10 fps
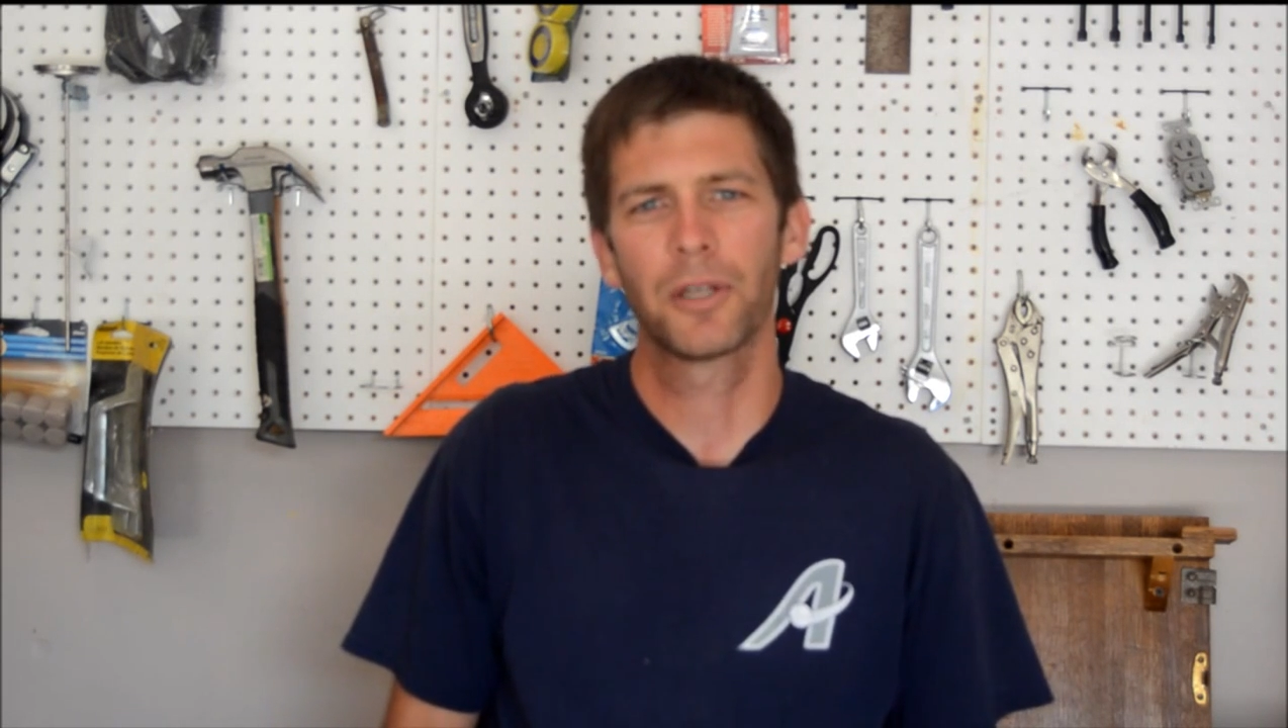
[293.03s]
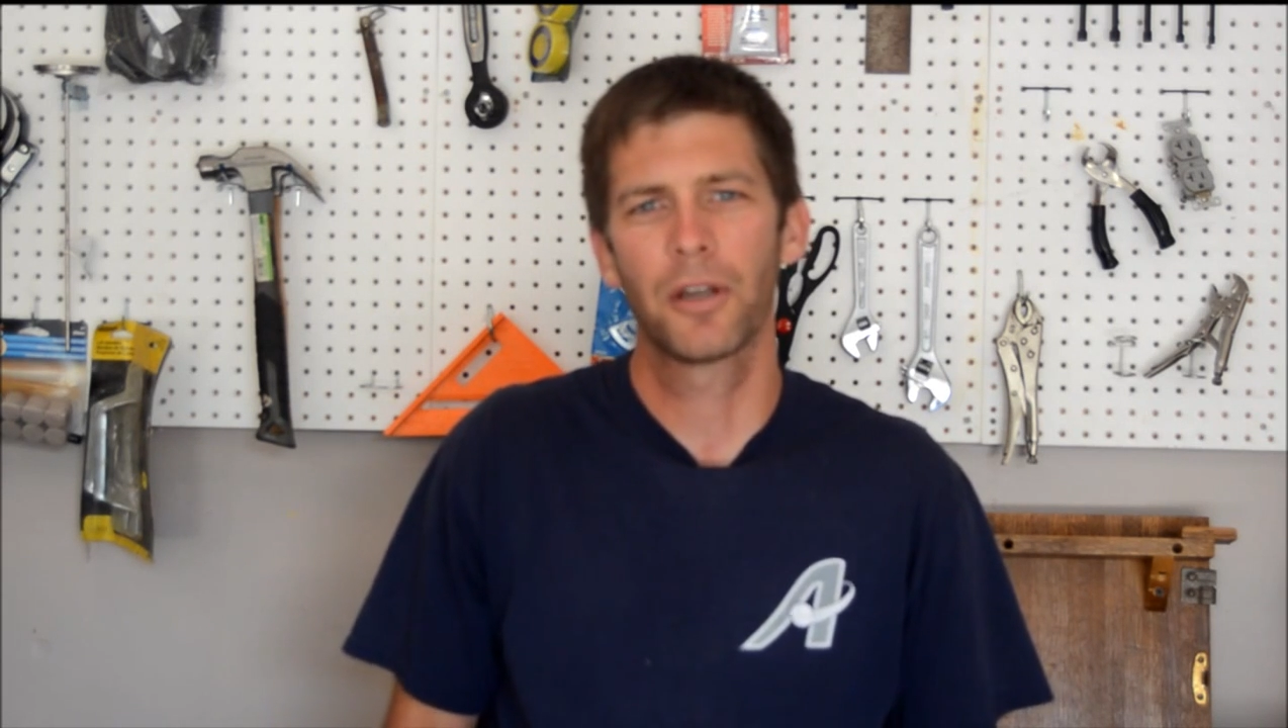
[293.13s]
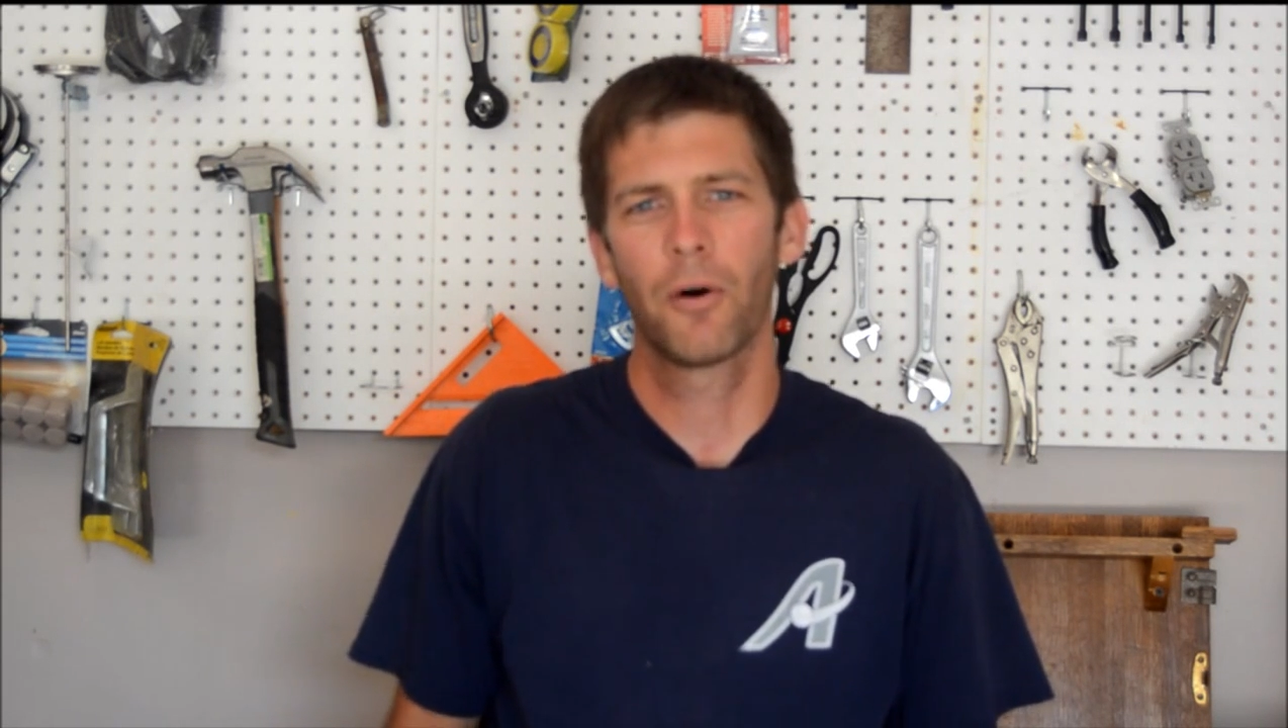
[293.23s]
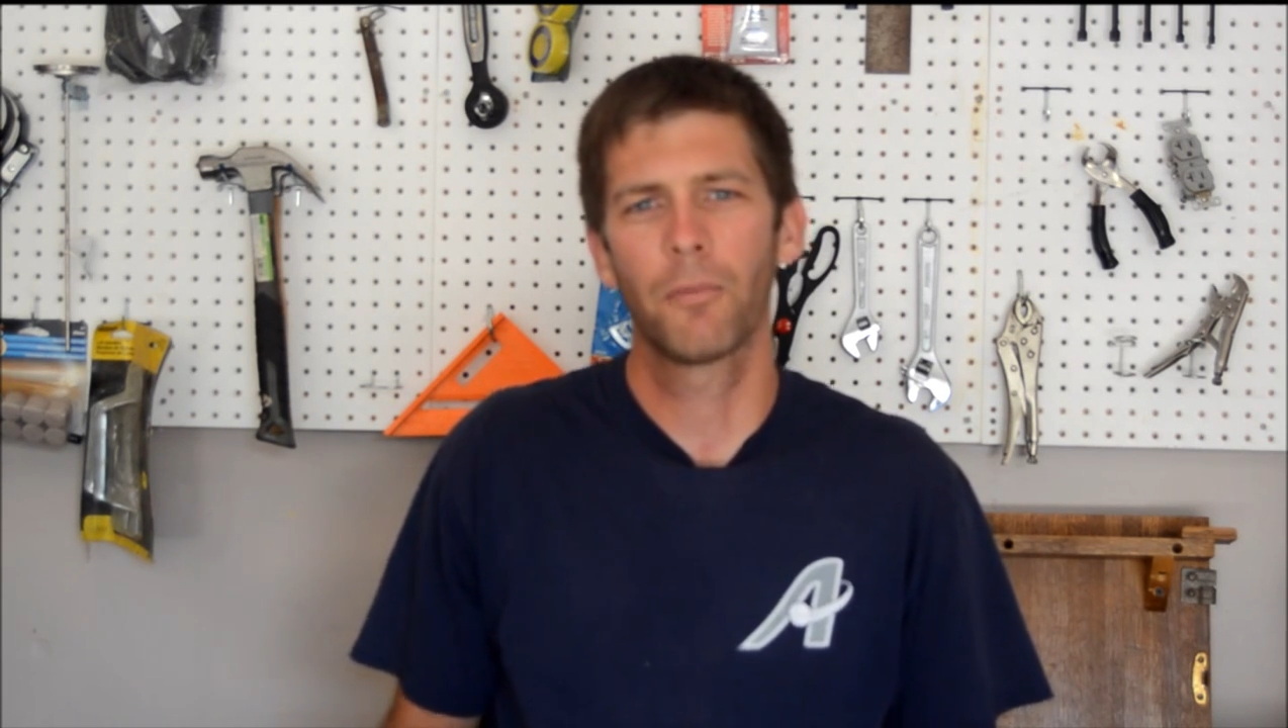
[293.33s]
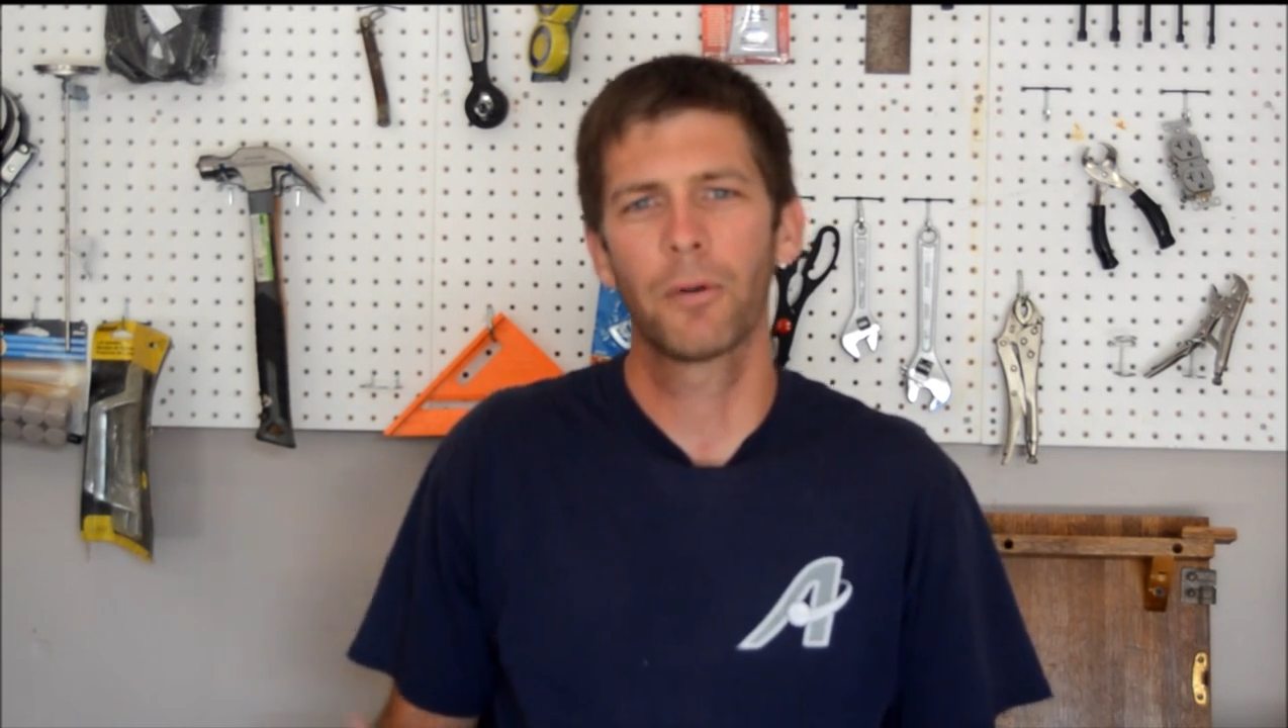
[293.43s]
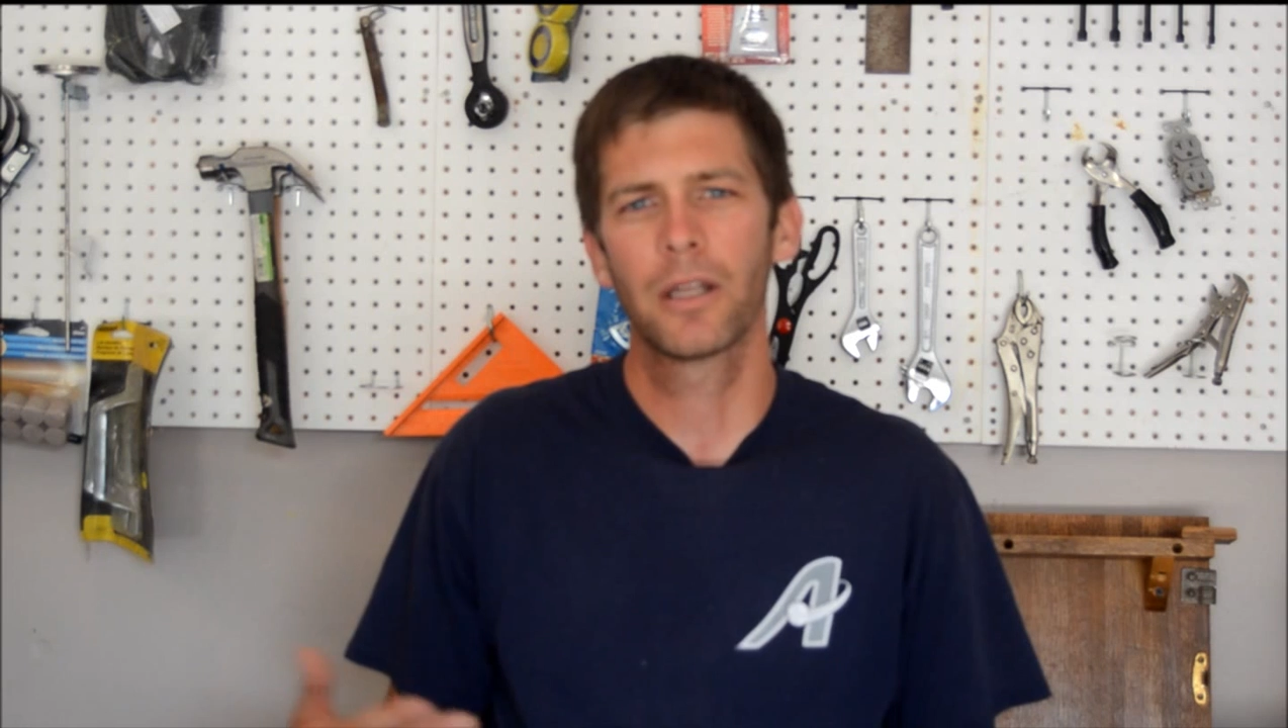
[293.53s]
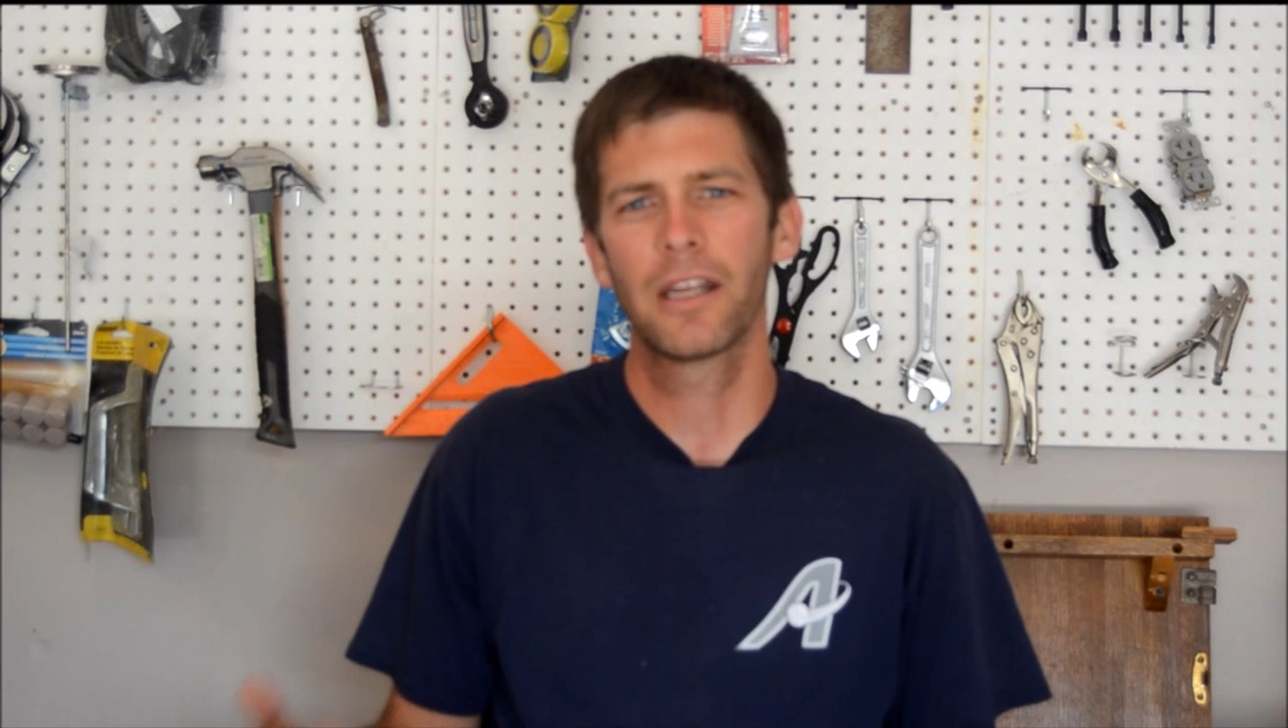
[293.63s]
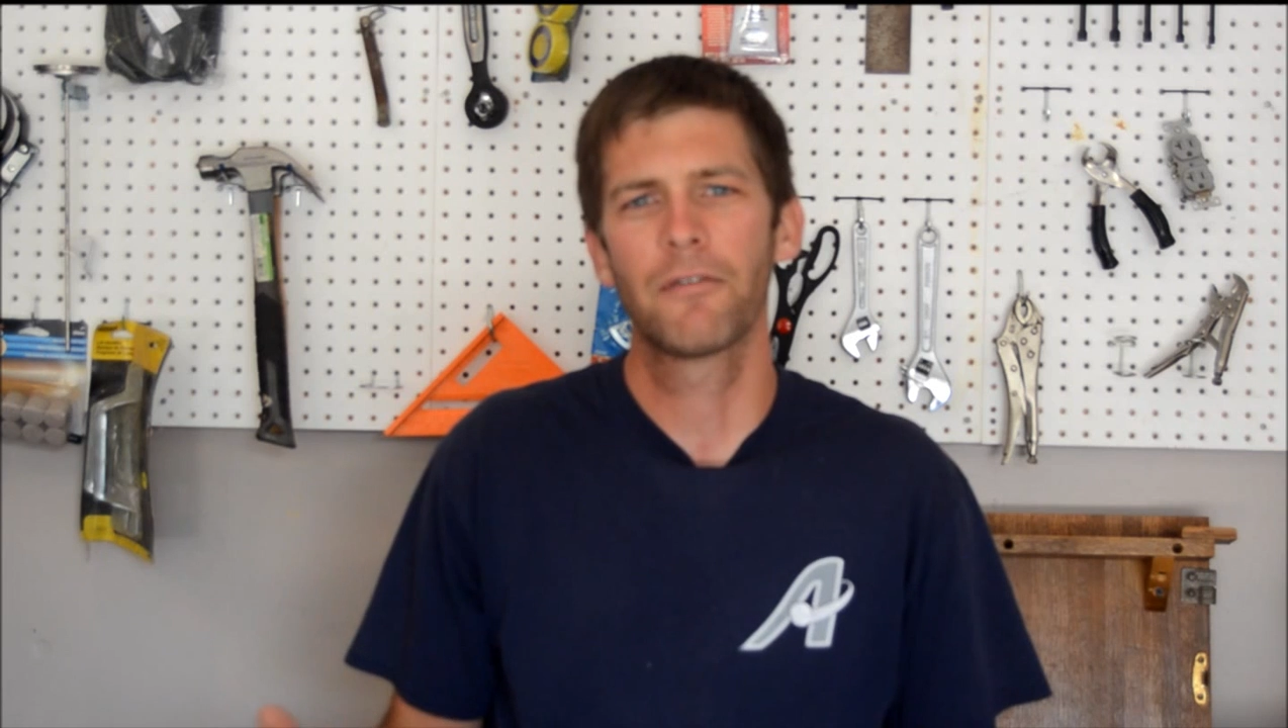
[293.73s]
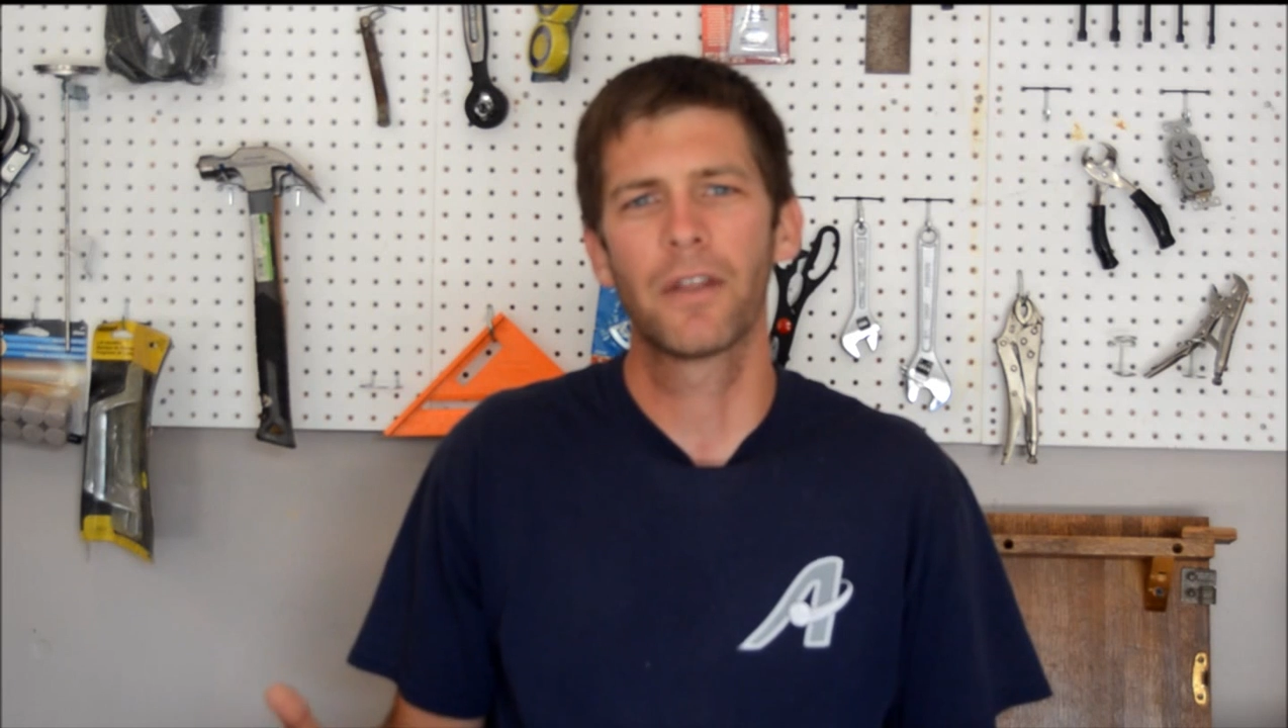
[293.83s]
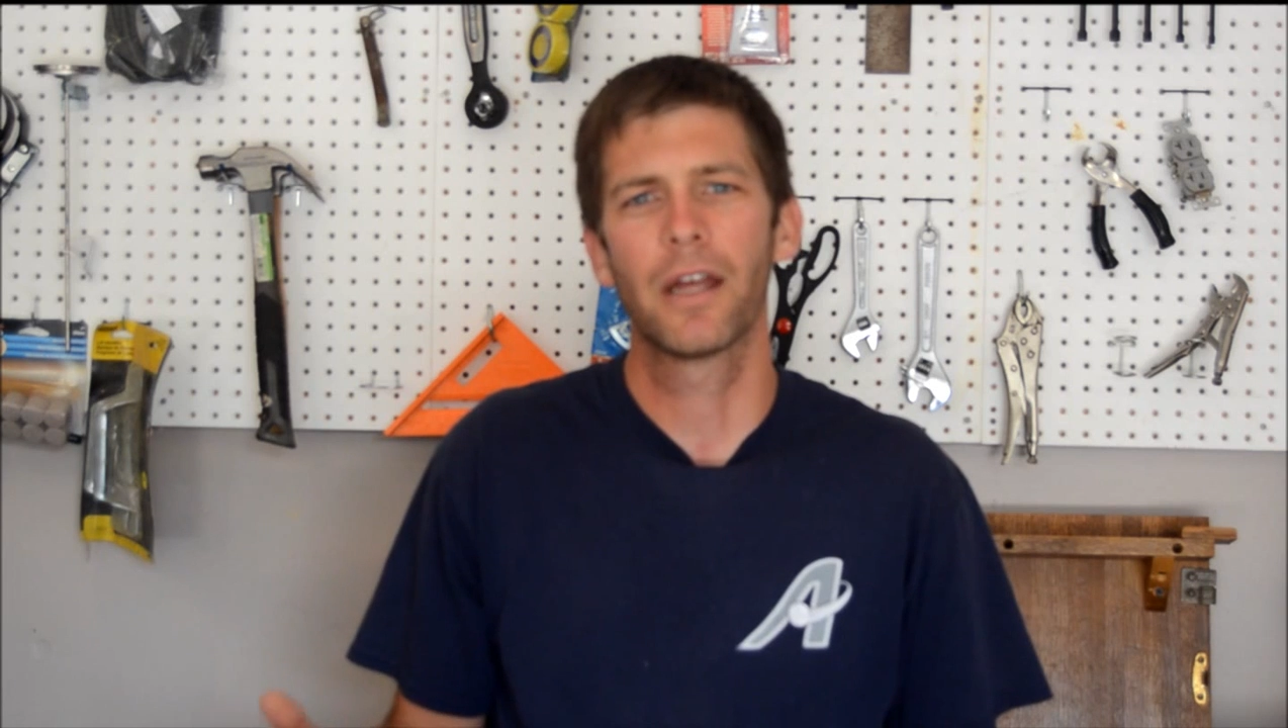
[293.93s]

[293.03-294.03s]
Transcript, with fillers: but don't believe